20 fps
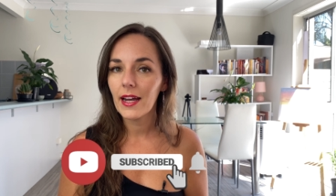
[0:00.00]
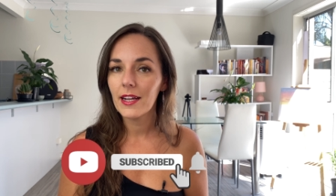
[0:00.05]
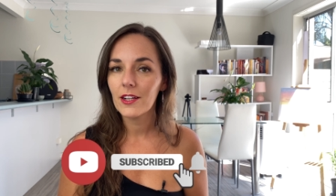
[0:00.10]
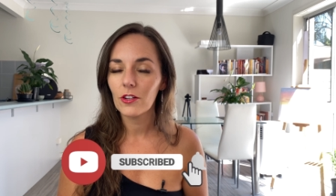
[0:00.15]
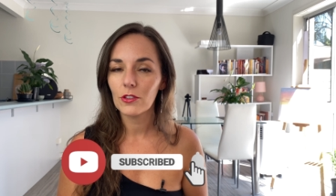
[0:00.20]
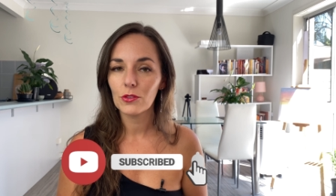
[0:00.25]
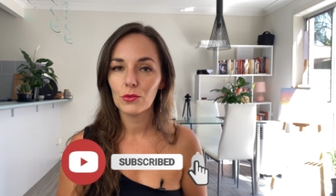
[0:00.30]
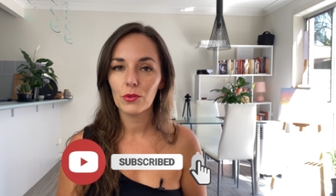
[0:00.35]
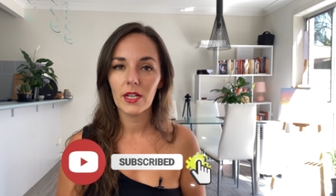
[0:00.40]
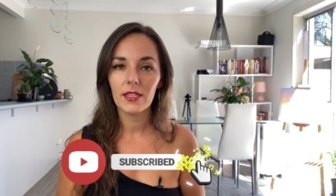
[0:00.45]

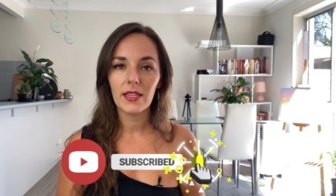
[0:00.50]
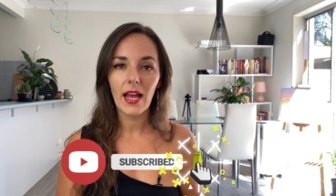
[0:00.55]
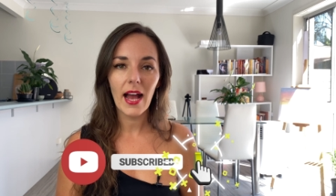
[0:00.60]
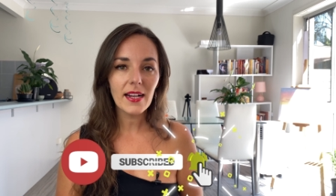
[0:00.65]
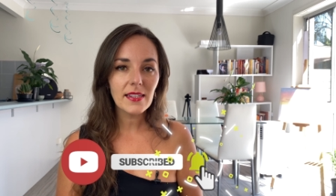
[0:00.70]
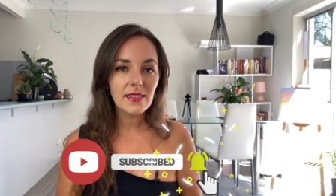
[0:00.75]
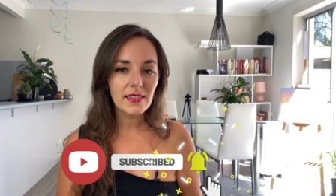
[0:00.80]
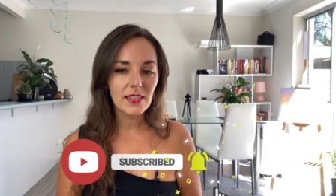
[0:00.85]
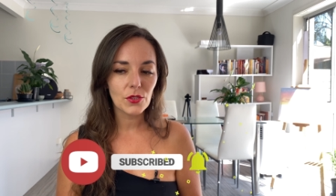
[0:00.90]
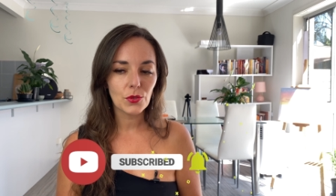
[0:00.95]
icon to get
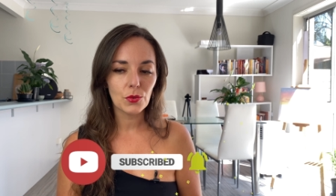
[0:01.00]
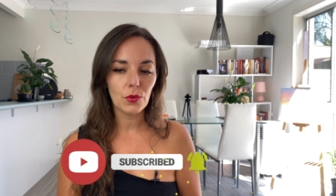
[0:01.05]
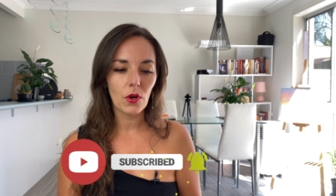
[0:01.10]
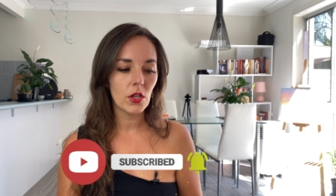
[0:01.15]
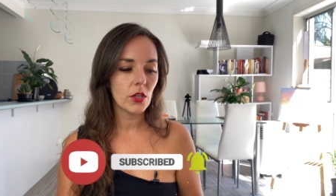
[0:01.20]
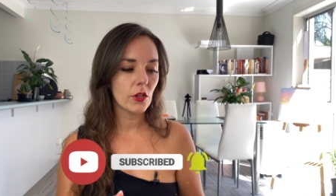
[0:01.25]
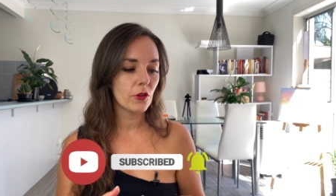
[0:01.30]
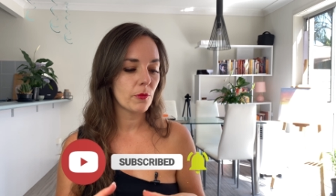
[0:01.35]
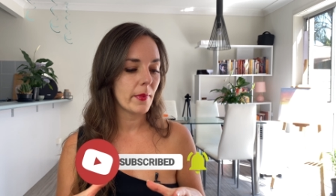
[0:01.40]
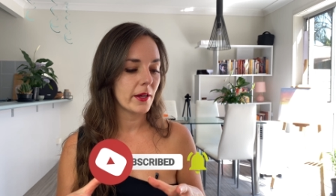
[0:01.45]
access to
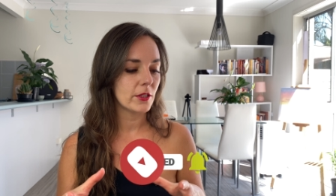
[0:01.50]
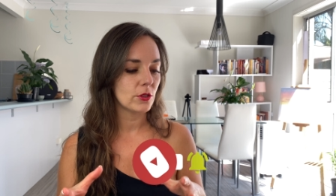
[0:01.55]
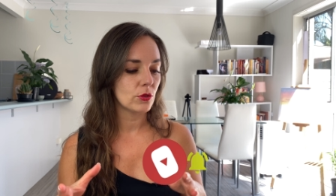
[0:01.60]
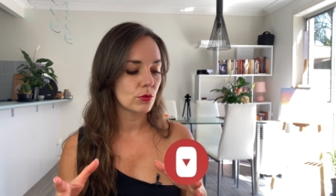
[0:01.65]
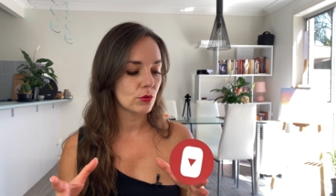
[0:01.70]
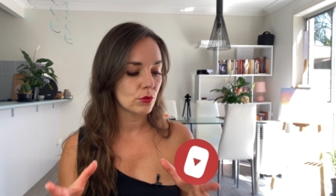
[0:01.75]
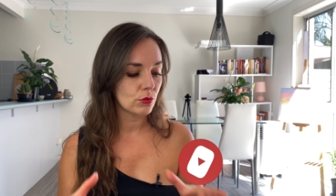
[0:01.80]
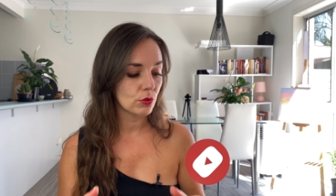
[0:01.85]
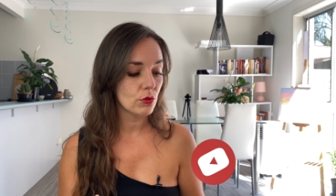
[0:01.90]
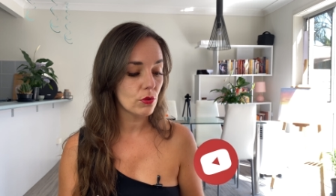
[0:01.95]
all of my new
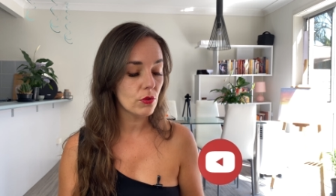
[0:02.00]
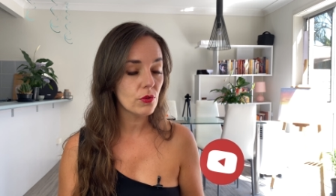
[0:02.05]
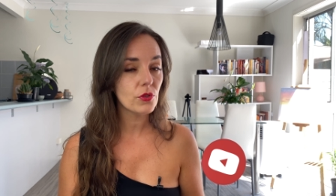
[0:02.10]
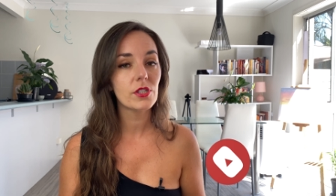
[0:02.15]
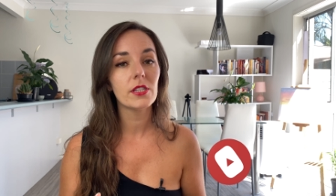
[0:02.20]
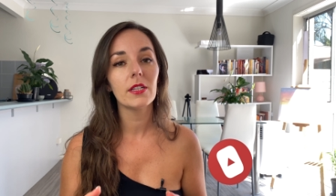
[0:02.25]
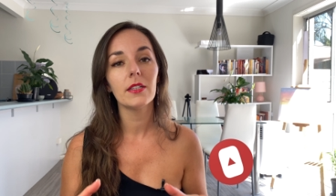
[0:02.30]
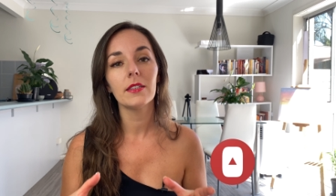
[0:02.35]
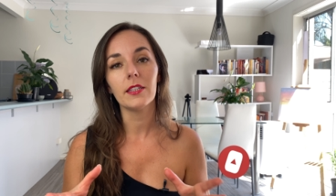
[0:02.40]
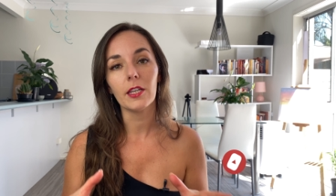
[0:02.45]
tools,
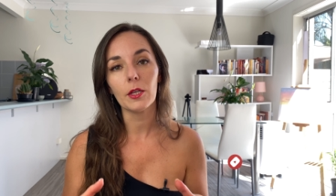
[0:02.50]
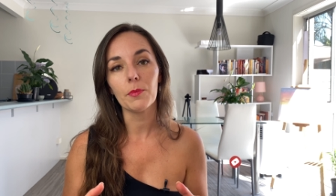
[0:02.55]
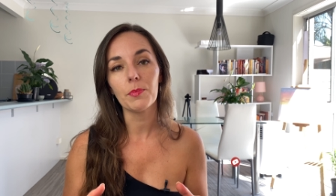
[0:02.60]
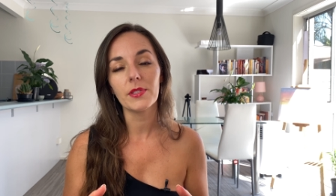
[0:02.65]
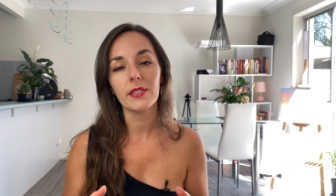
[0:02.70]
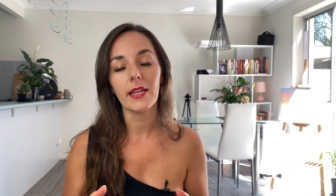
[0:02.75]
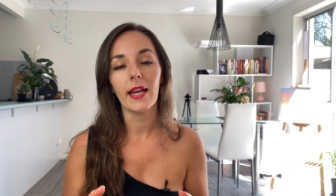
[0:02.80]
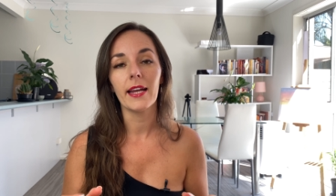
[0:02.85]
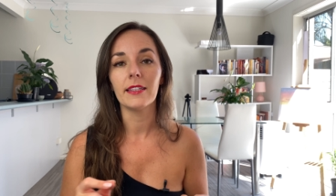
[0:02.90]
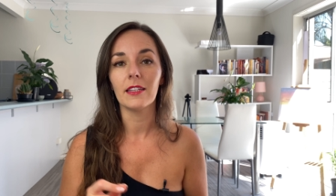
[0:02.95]
tips
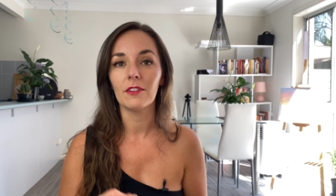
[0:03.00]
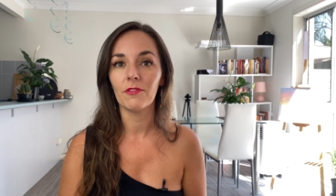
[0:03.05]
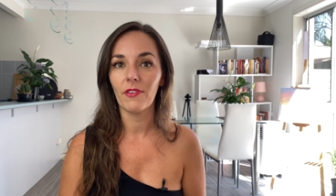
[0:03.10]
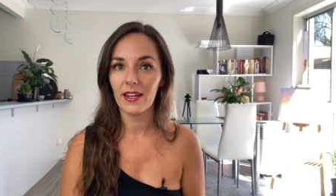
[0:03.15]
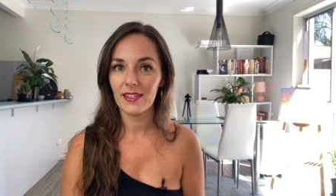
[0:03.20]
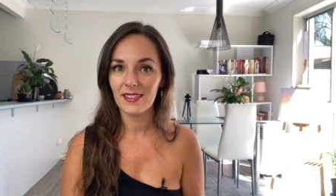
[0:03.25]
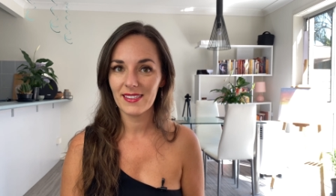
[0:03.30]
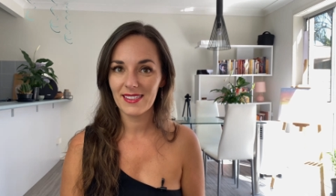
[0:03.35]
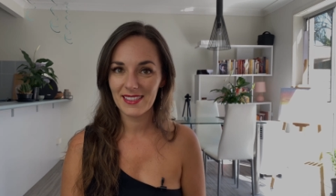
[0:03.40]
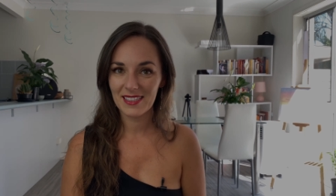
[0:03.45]
and
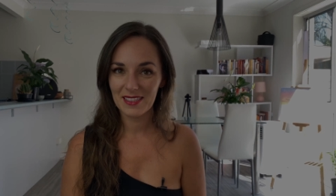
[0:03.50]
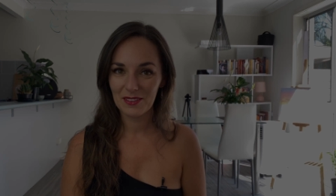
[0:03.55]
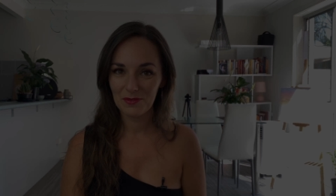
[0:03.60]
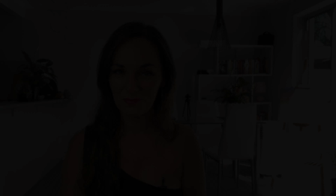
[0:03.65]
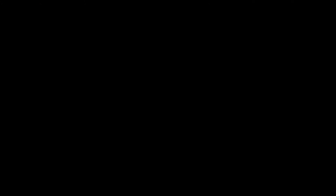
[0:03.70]
advice.